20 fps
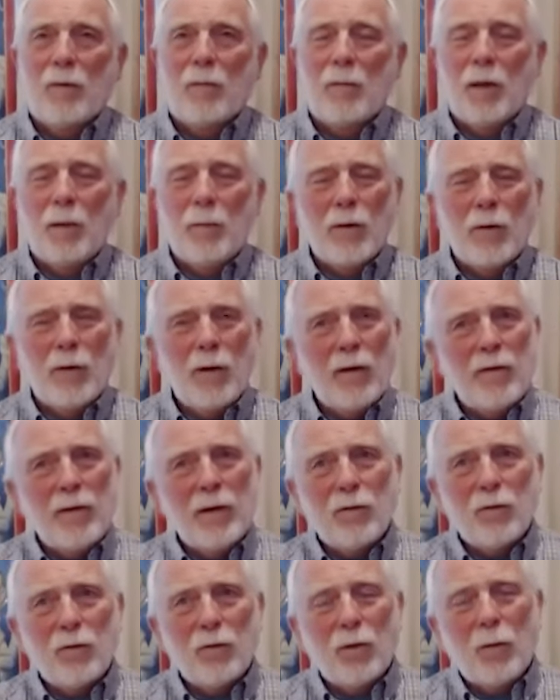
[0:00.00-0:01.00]
Maybe you're
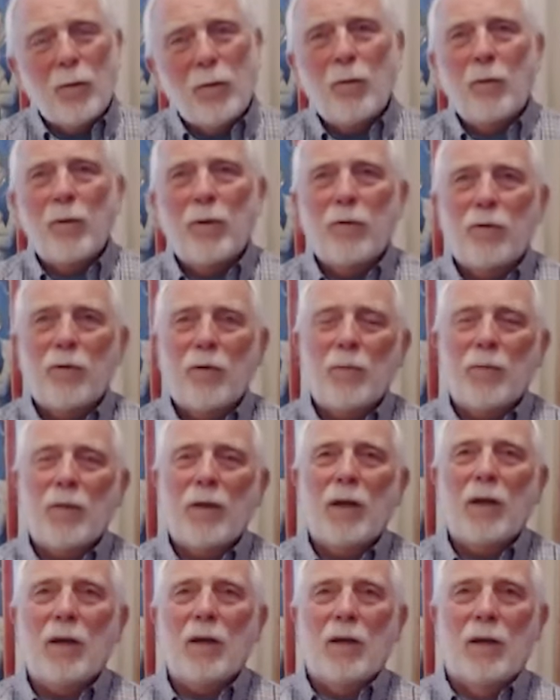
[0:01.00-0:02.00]
having trouble with
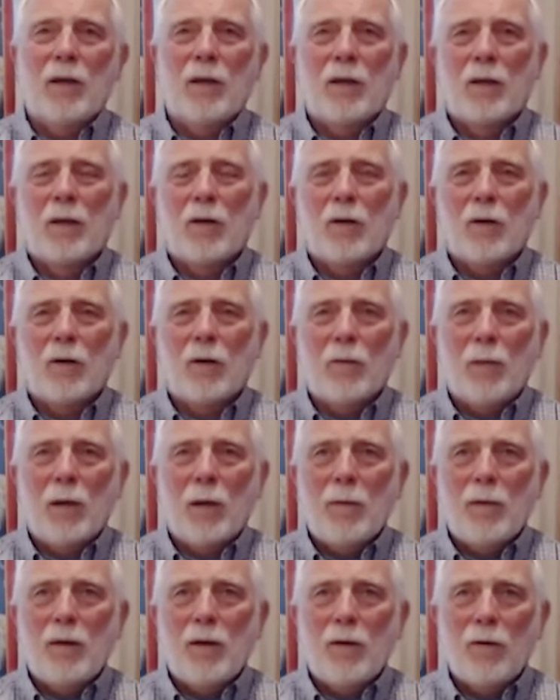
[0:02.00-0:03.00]
something, or
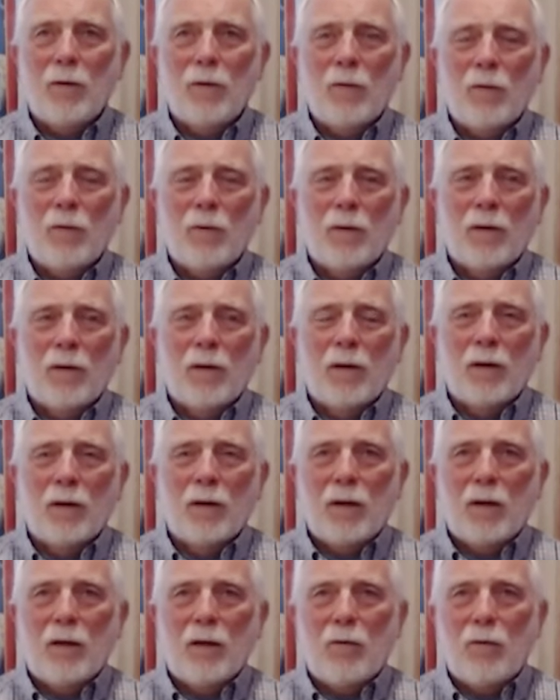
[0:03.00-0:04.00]
maybe you
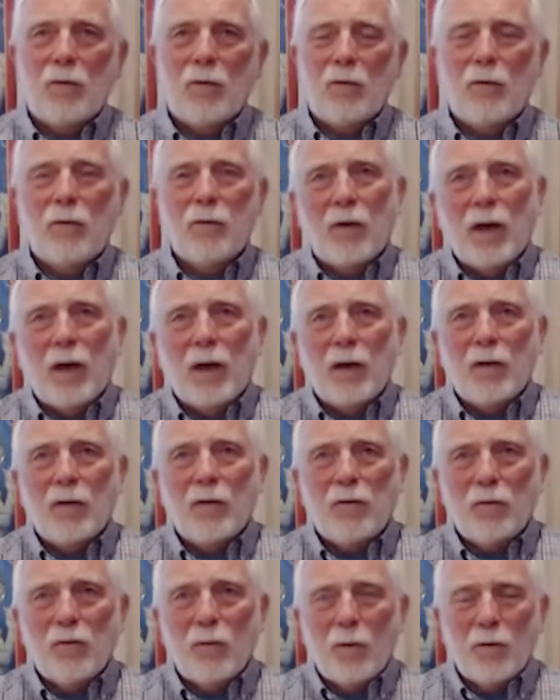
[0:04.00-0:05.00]
use desire
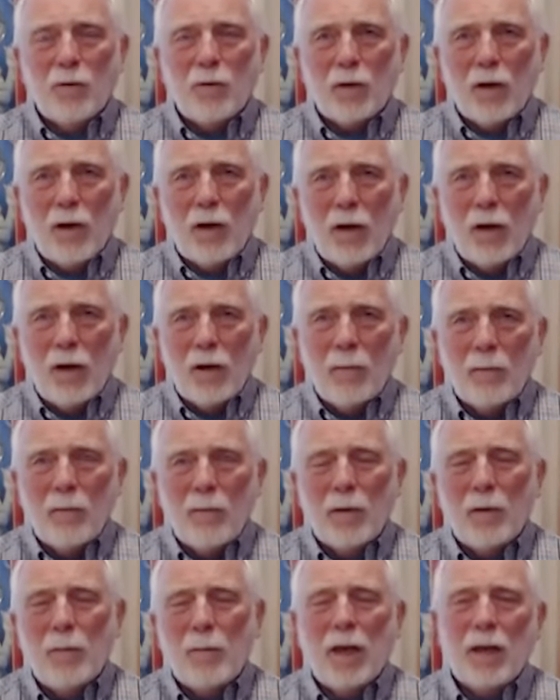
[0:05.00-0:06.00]
to overcome
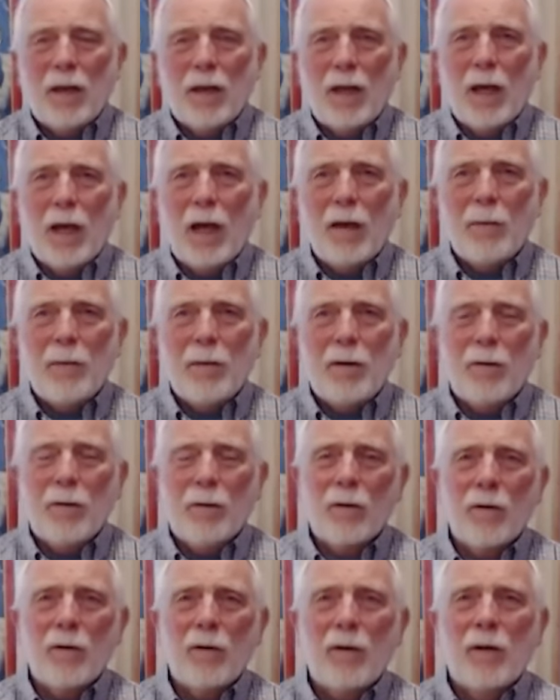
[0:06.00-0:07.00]
a bad habit
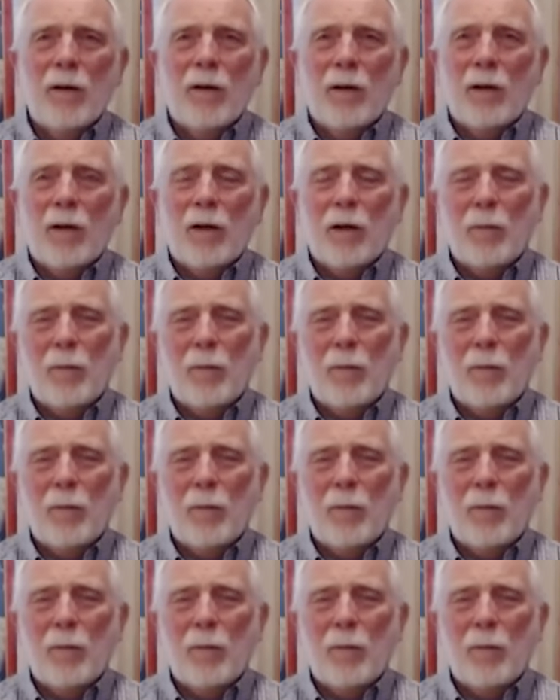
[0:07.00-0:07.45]
or a